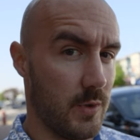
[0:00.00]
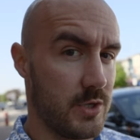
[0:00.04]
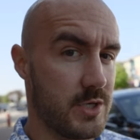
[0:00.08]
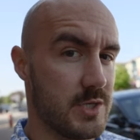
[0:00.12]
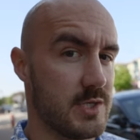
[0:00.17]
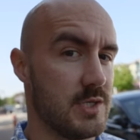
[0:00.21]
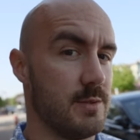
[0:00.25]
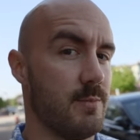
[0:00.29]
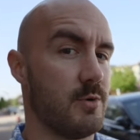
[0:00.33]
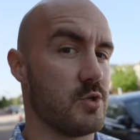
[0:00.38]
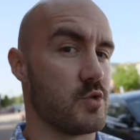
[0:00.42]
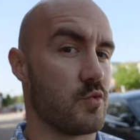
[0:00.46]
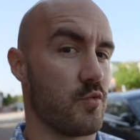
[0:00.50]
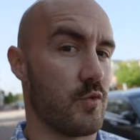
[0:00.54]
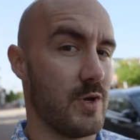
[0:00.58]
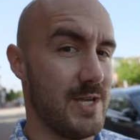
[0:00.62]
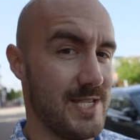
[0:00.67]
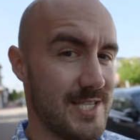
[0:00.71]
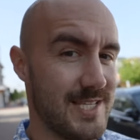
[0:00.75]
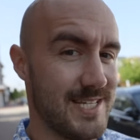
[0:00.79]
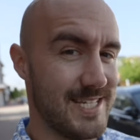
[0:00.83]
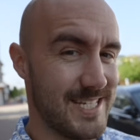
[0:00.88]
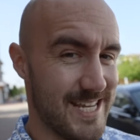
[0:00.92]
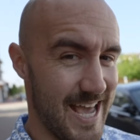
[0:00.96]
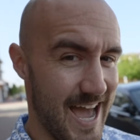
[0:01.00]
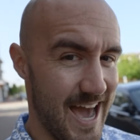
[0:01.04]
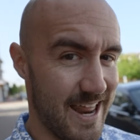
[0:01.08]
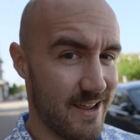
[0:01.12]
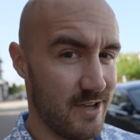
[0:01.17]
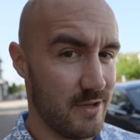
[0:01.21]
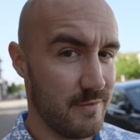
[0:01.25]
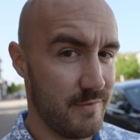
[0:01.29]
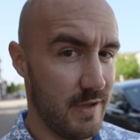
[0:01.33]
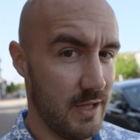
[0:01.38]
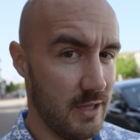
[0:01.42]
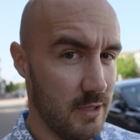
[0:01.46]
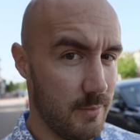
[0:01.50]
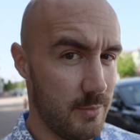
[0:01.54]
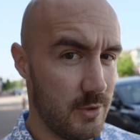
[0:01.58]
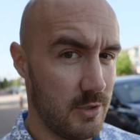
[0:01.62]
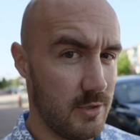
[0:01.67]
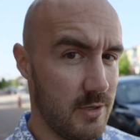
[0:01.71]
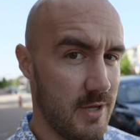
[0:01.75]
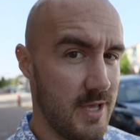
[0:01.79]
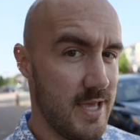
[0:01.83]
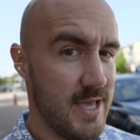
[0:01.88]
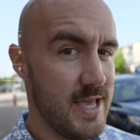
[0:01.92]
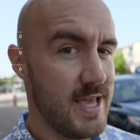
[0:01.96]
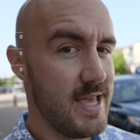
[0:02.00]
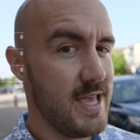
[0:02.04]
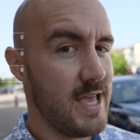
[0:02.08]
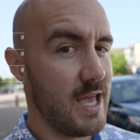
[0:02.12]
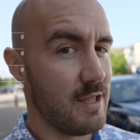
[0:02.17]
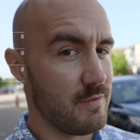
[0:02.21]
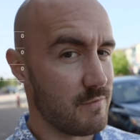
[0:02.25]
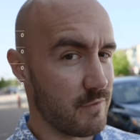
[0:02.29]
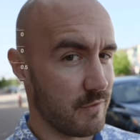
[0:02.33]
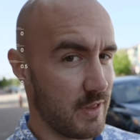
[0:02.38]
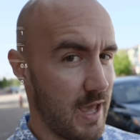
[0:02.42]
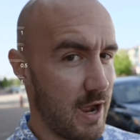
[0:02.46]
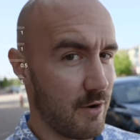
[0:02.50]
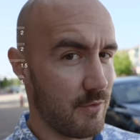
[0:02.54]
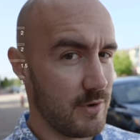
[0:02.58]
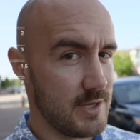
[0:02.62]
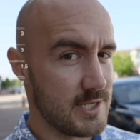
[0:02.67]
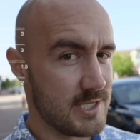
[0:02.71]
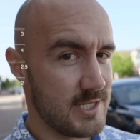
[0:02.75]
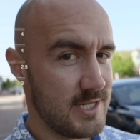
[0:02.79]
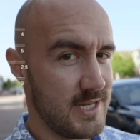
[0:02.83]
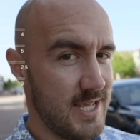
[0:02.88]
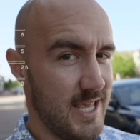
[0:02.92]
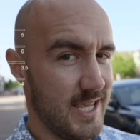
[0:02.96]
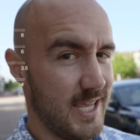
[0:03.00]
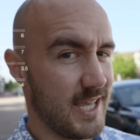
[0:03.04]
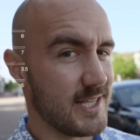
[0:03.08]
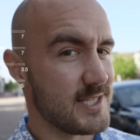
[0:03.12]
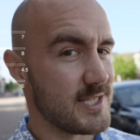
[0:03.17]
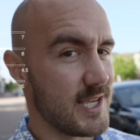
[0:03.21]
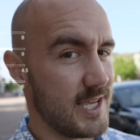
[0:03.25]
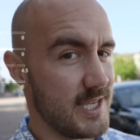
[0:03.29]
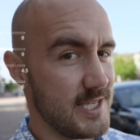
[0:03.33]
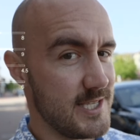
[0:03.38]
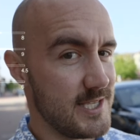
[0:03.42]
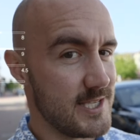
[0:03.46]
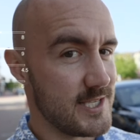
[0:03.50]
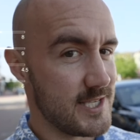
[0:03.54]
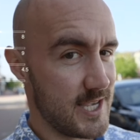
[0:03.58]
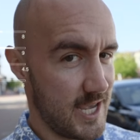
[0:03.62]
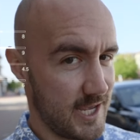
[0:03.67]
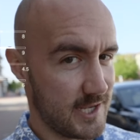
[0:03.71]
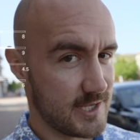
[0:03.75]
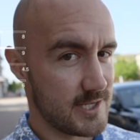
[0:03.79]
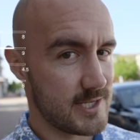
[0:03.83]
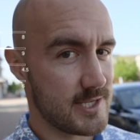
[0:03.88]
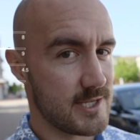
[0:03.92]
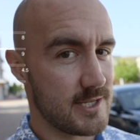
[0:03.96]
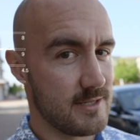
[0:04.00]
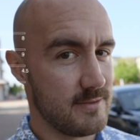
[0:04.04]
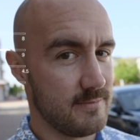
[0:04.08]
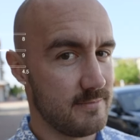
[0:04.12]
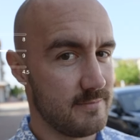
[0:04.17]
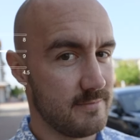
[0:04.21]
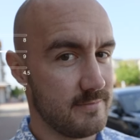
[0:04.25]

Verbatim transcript: which is the most recent data available. And for that reason, it gets a six.